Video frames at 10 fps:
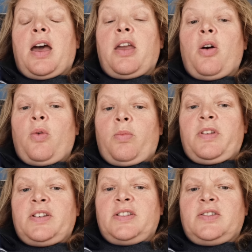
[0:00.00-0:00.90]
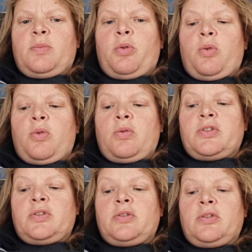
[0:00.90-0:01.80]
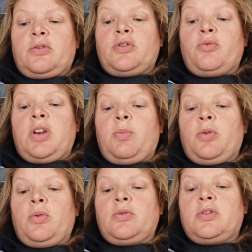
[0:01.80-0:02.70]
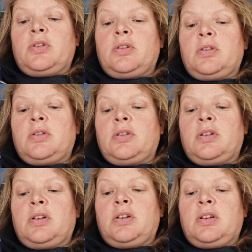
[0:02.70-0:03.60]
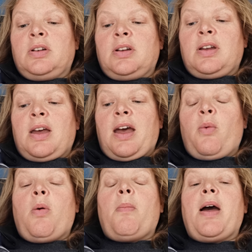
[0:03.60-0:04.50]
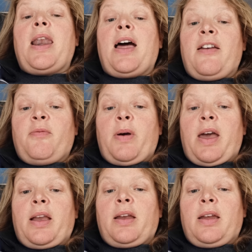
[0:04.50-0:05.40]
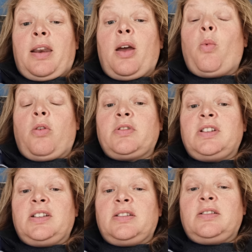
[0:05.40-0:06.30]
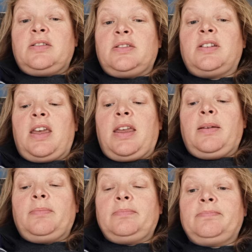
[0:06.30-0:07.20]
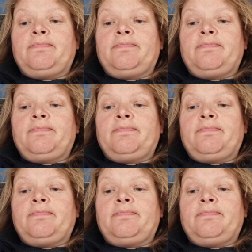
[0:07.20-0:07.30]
I hope this is a pause, not a reboot. I want my life back, and I want it today.